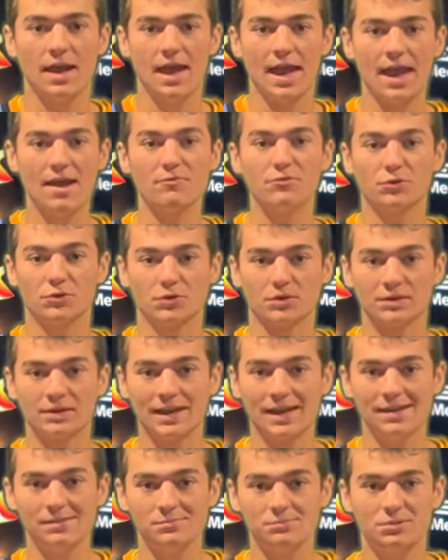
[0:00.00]
ever
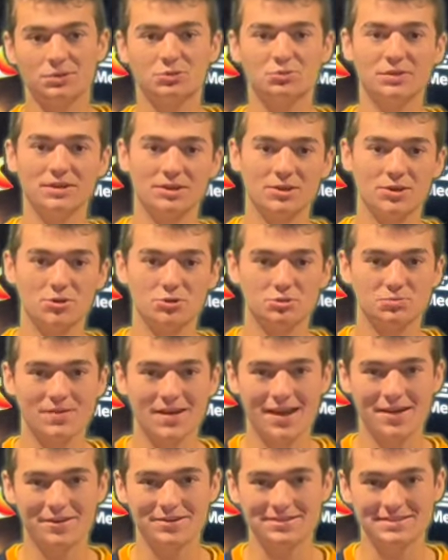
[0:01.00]
game between Ghost
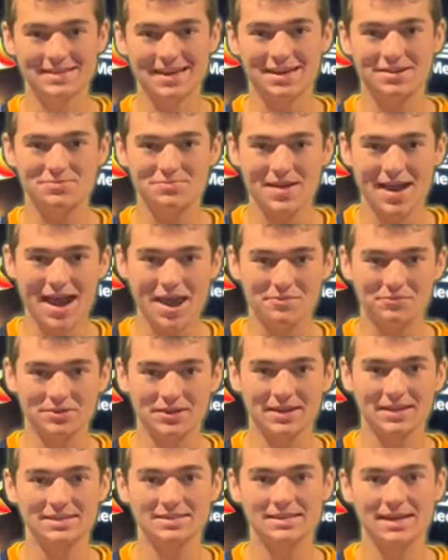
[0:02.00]
Pirates and
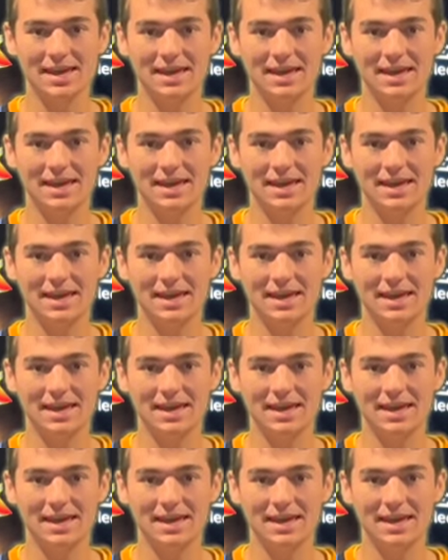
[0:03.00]
Mavericks.